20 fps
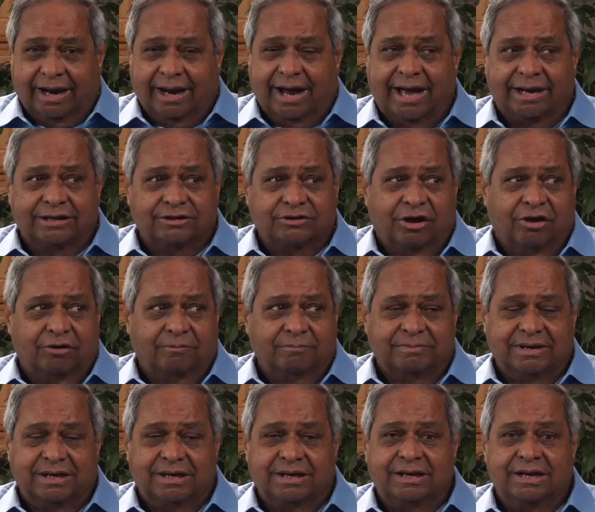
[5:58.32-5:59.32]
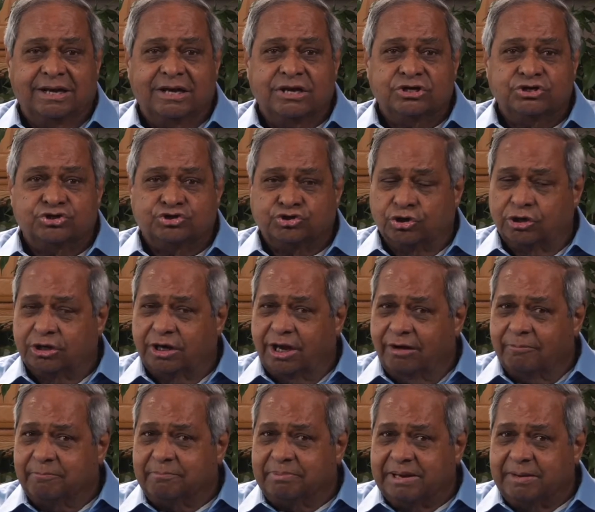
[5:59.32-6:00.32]
God taught me to
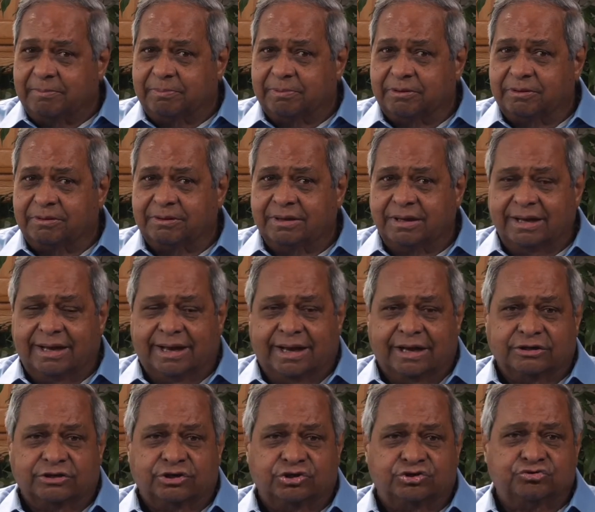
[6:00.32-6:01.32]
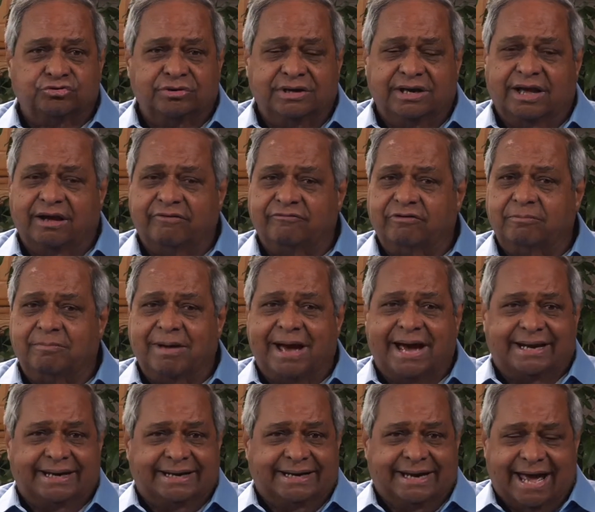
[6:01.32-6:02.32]
love people and to treat
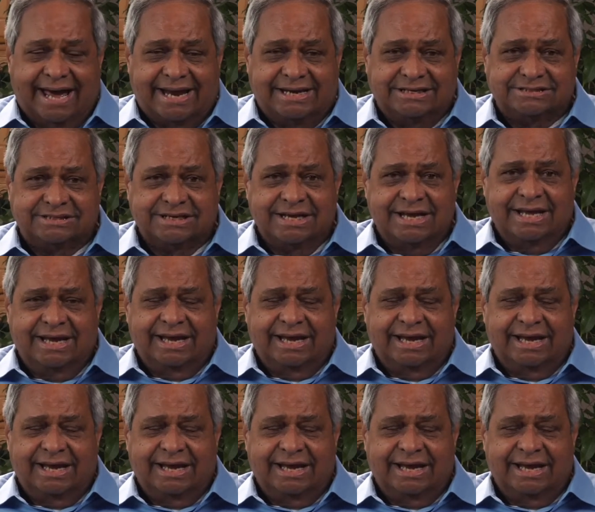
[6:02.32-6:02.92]
everybody nice.